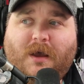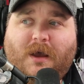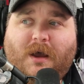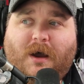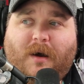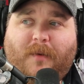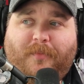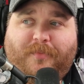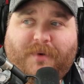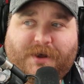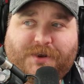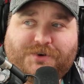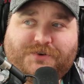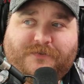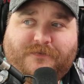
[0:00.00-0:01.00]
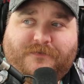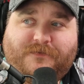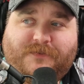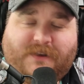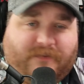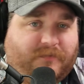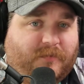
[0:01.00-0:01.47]
a bunch of
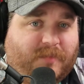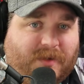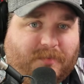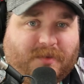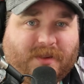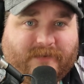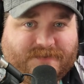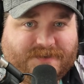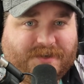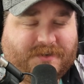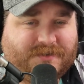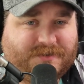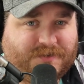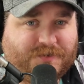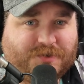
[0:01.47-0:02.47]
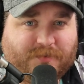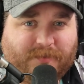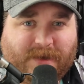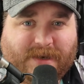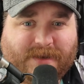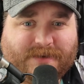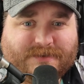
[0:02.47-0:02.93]
different people I've seen on social
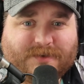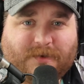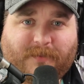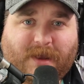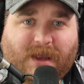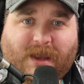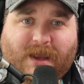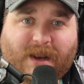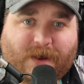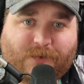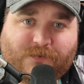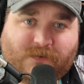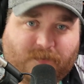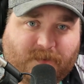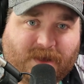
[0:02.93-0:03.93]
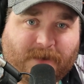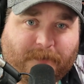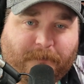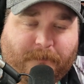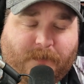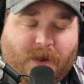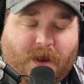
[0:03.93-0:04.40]
medias are making it out to be.
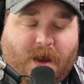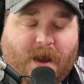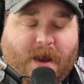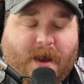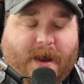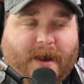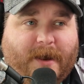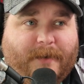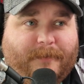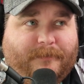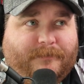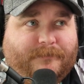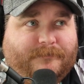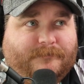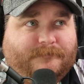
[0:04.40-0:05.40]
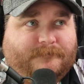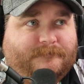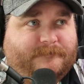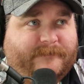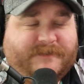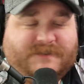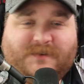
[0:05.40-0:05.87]
I've
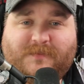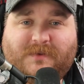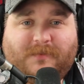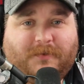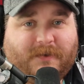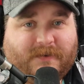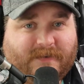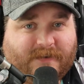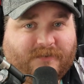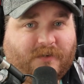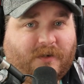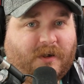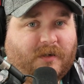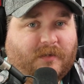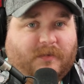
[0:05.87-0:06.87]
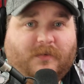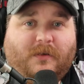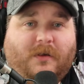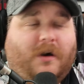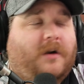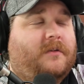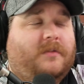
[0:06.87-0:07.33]
seen people on TikTok,
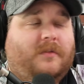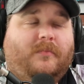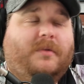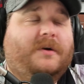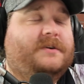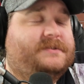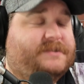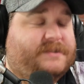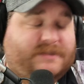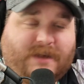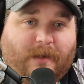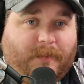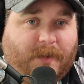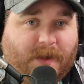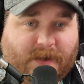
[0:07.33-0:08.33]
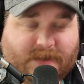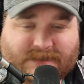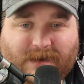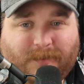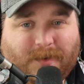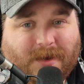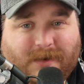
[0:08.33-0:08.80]
no, the burst, it's coming.
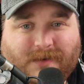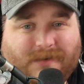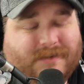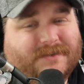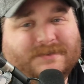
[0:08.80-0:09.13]
And